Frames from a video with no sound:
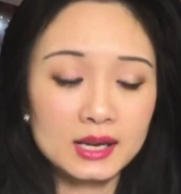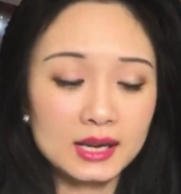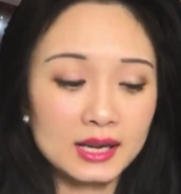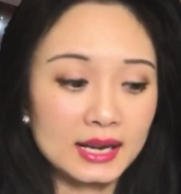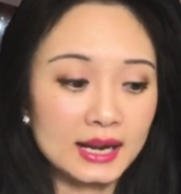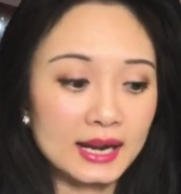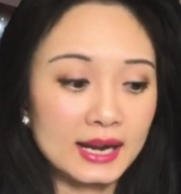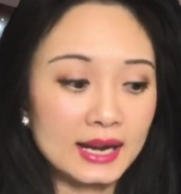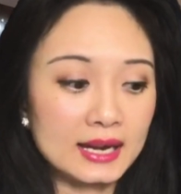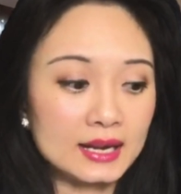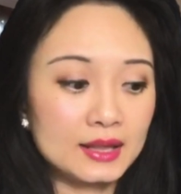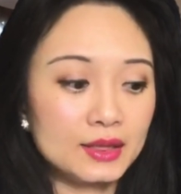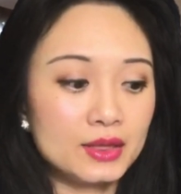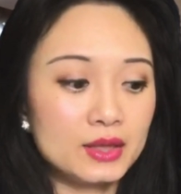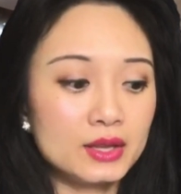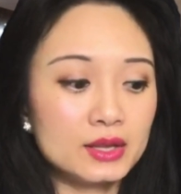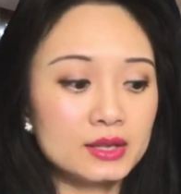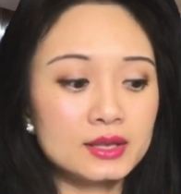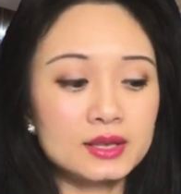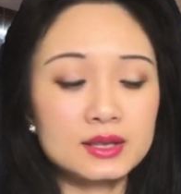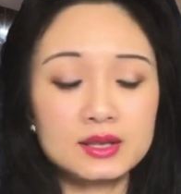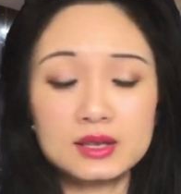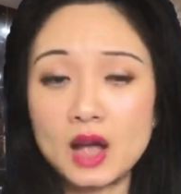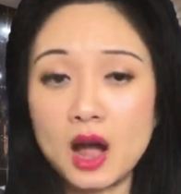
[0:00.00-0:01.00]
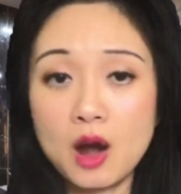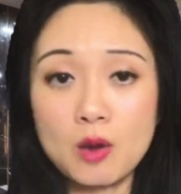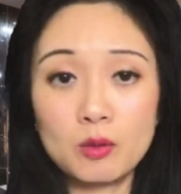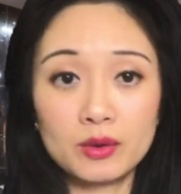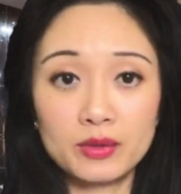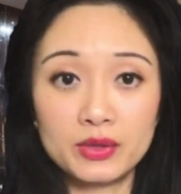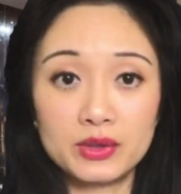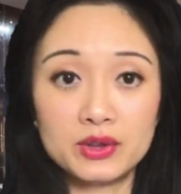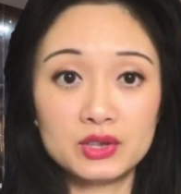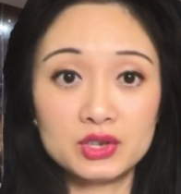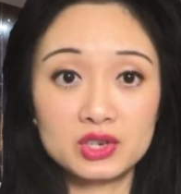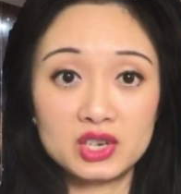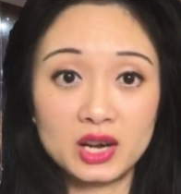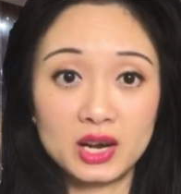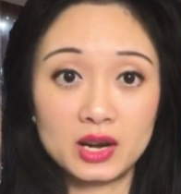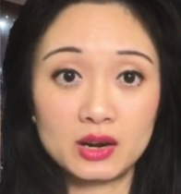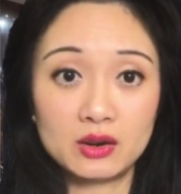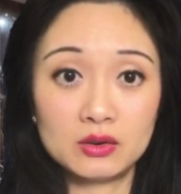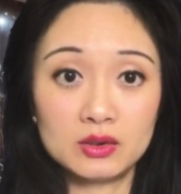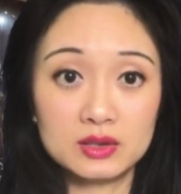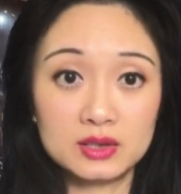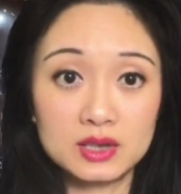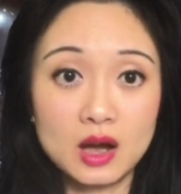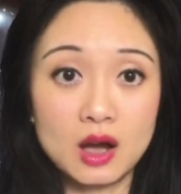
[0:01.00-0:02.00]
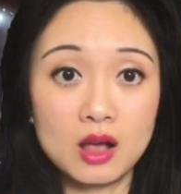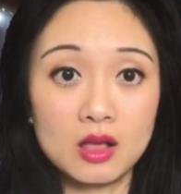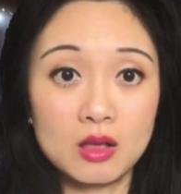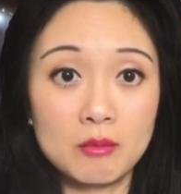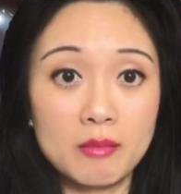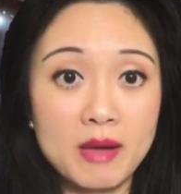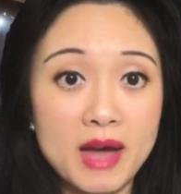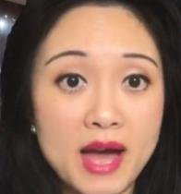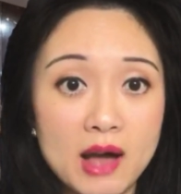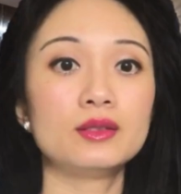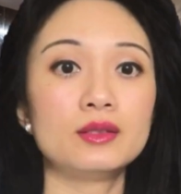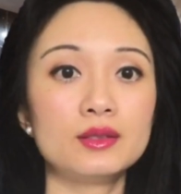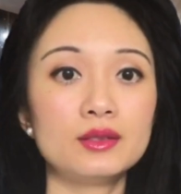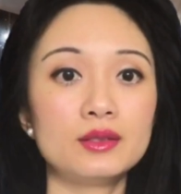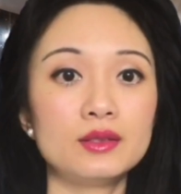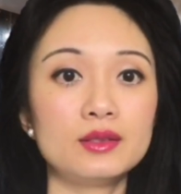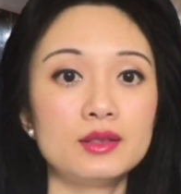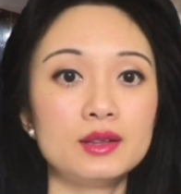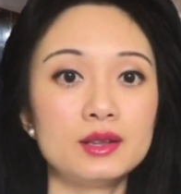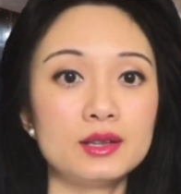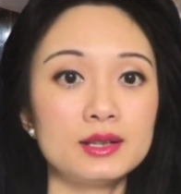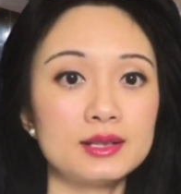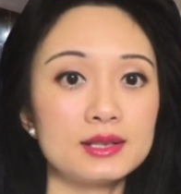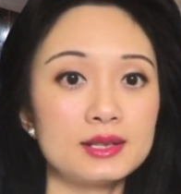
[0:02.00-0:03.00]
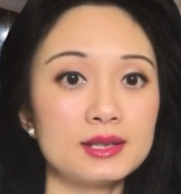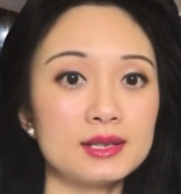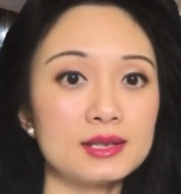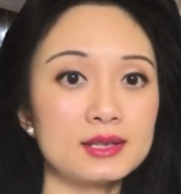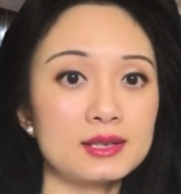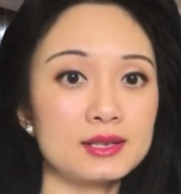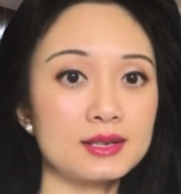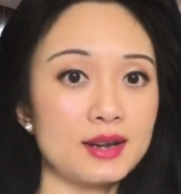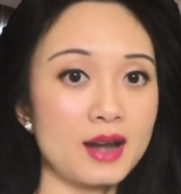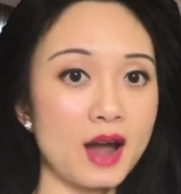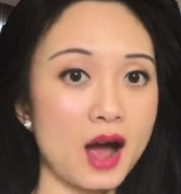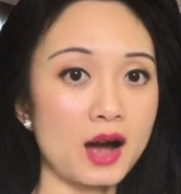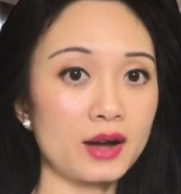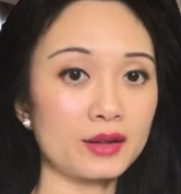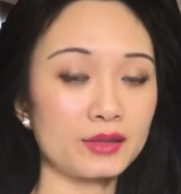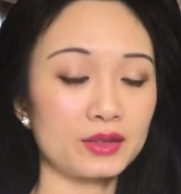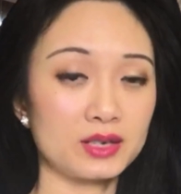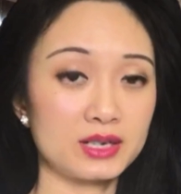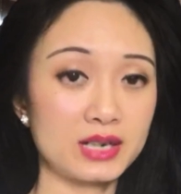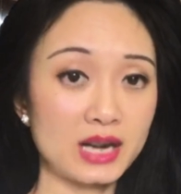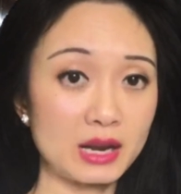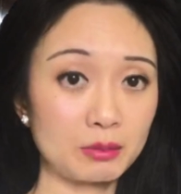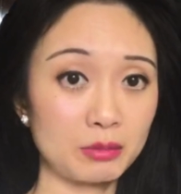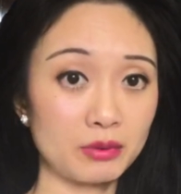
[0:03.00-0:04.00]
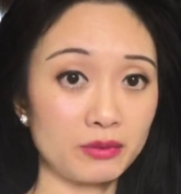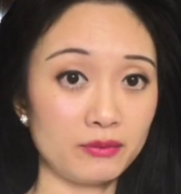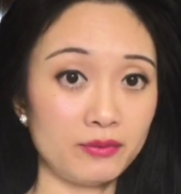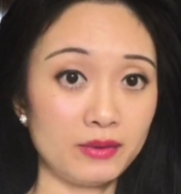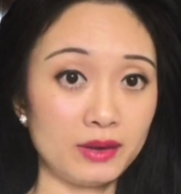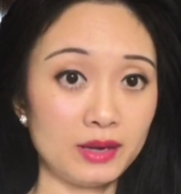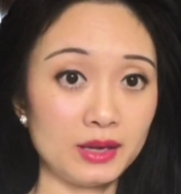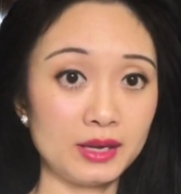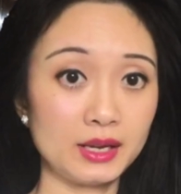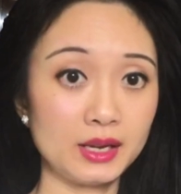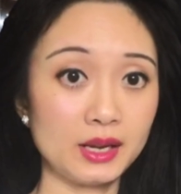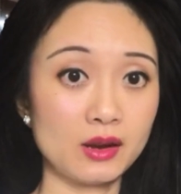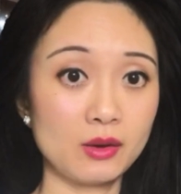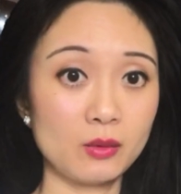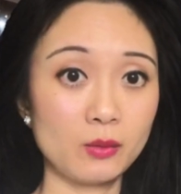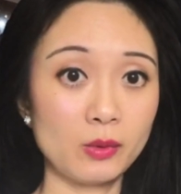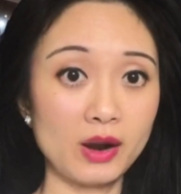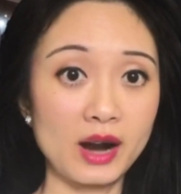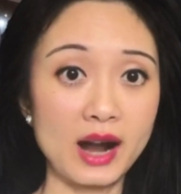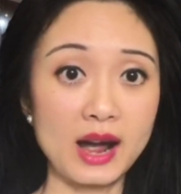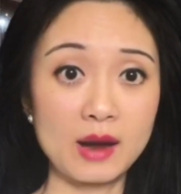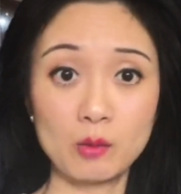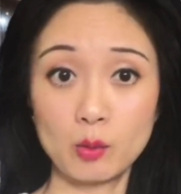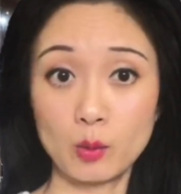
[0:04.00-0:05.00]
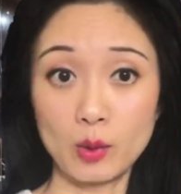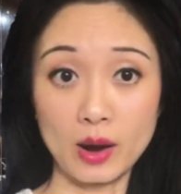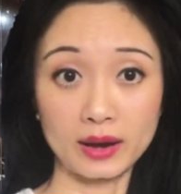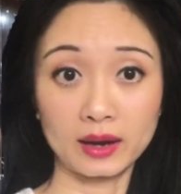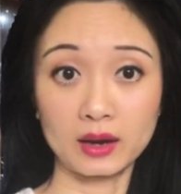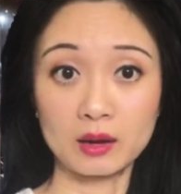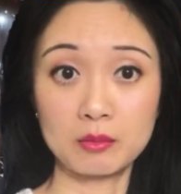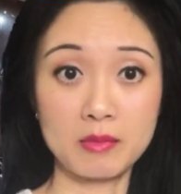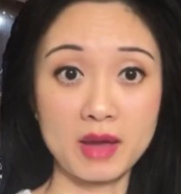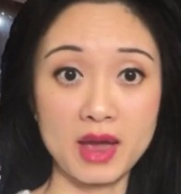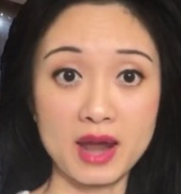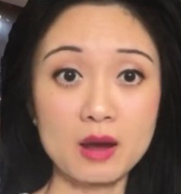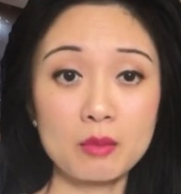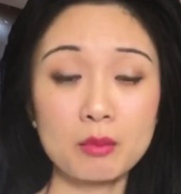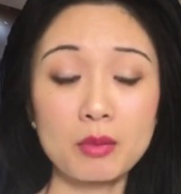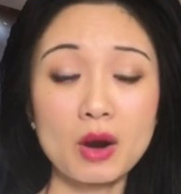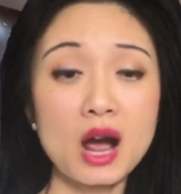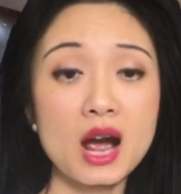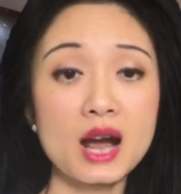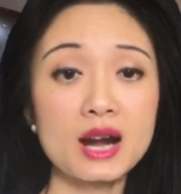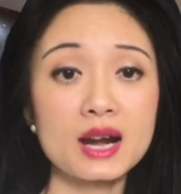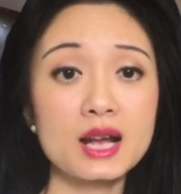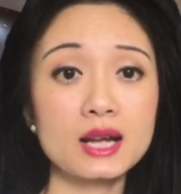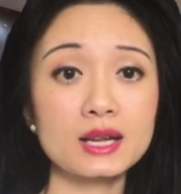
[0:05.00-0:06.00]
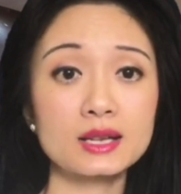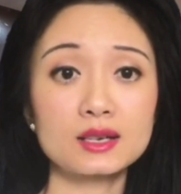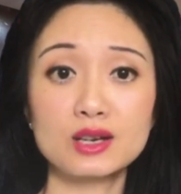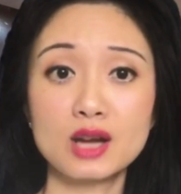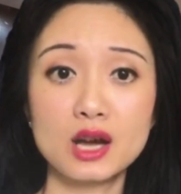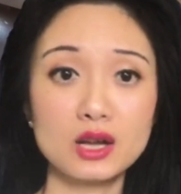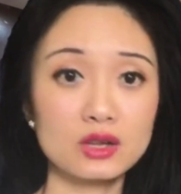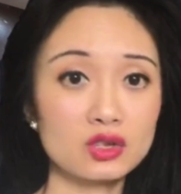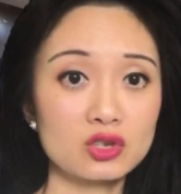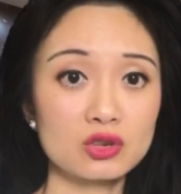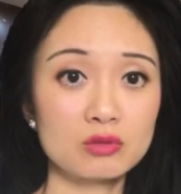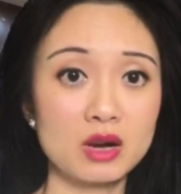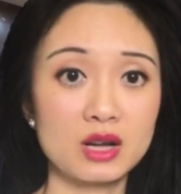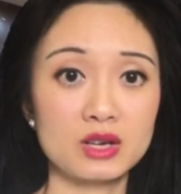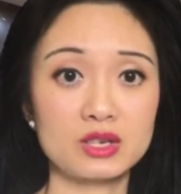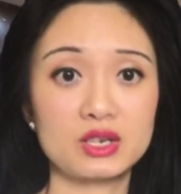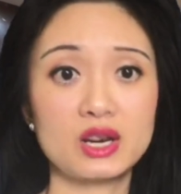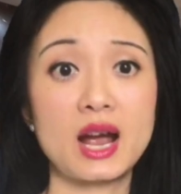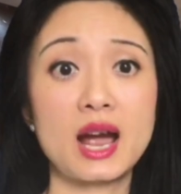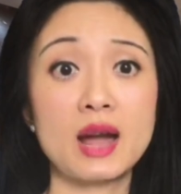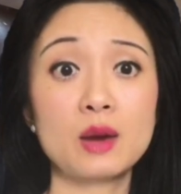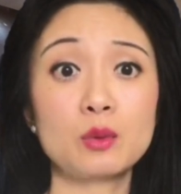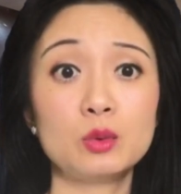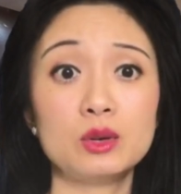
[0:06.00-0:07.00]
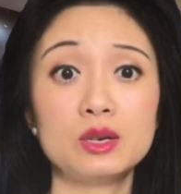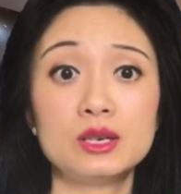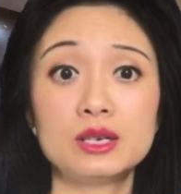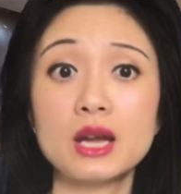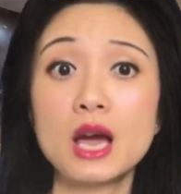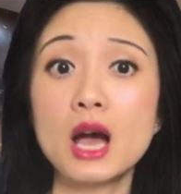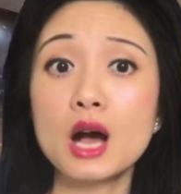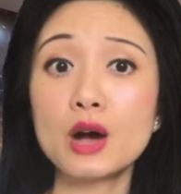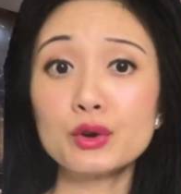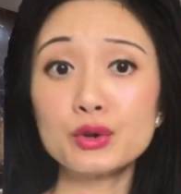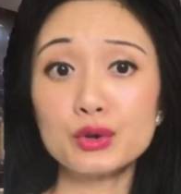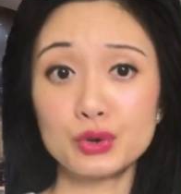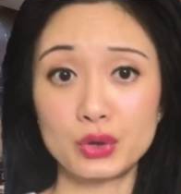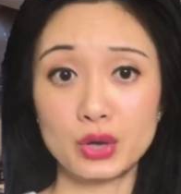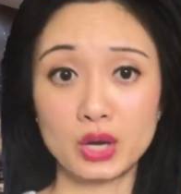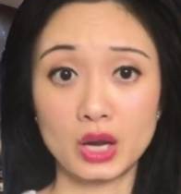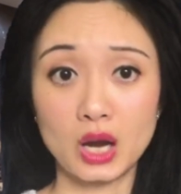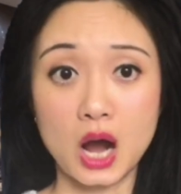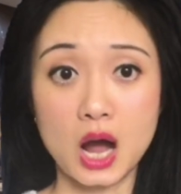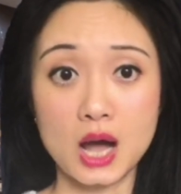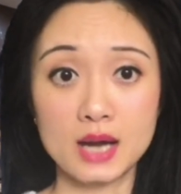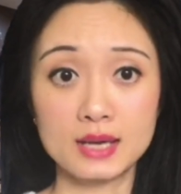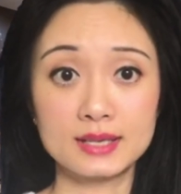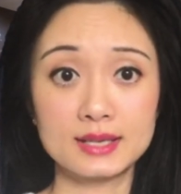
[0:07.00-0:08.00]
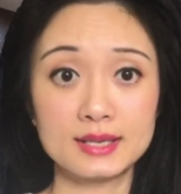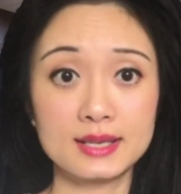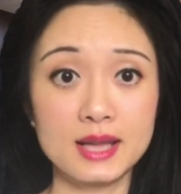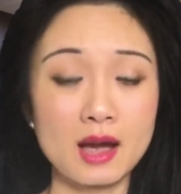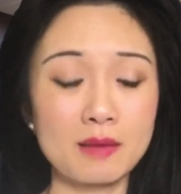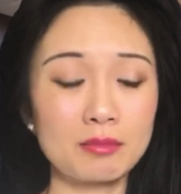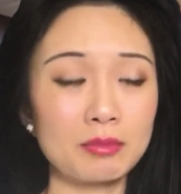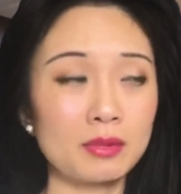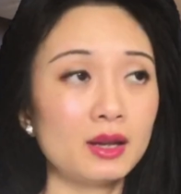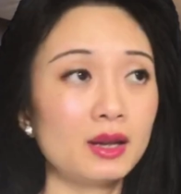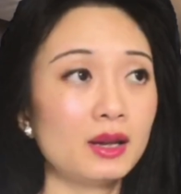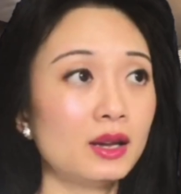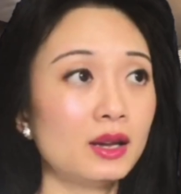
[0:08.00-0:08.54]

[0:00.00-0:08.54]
and this is not what this channel is all about. This is not the type of video where I recommend a product, not so much. I would tell you the concept.